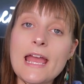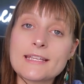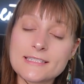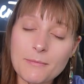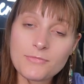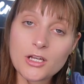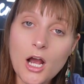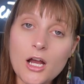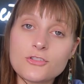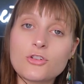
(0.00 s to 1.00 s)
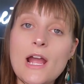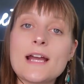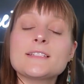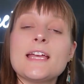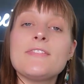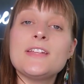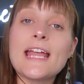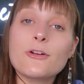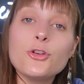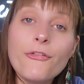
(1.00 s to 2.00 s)
accept the contract, and then
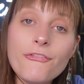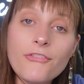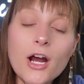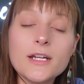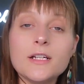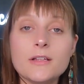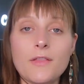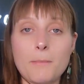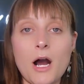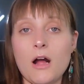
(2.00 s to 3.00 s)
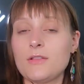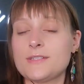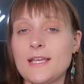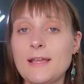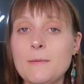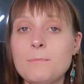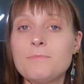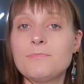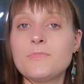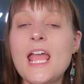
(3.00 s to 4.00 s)
now you fund the policy.
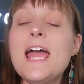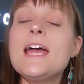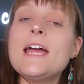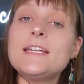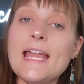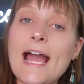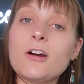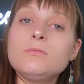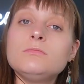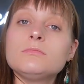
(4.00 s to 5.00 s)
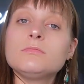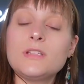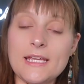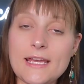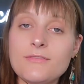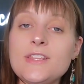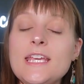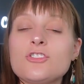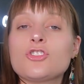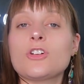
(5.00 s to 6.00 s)
Now, give
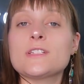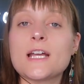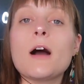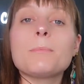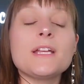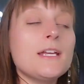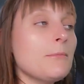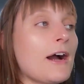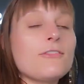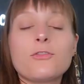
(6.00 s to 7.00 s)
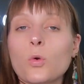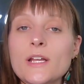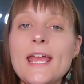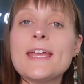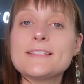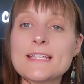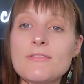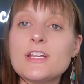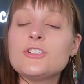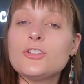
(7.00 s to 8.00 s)
the insurance company about 48,
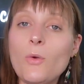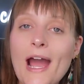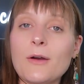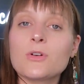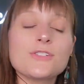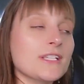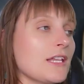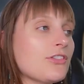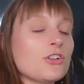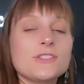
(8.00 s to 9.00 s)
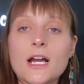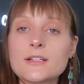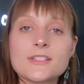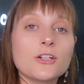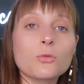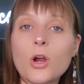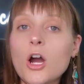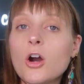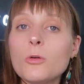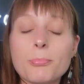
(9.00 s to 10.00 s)
72 hours to get their ducks in a
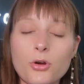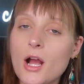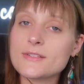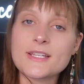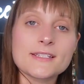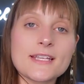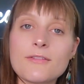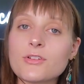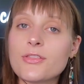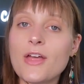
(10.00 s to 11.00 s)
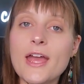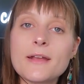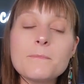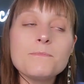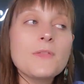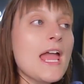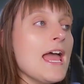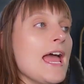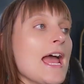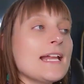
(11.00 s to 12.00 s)
row, process everything.
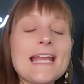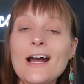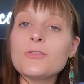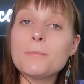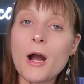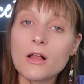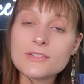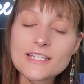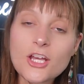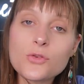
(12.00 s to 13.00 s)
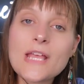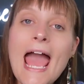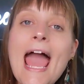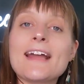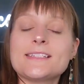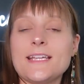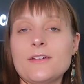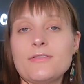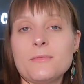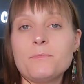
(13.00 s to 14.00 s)
And now the policy goes
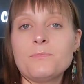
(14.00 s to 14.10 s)
active.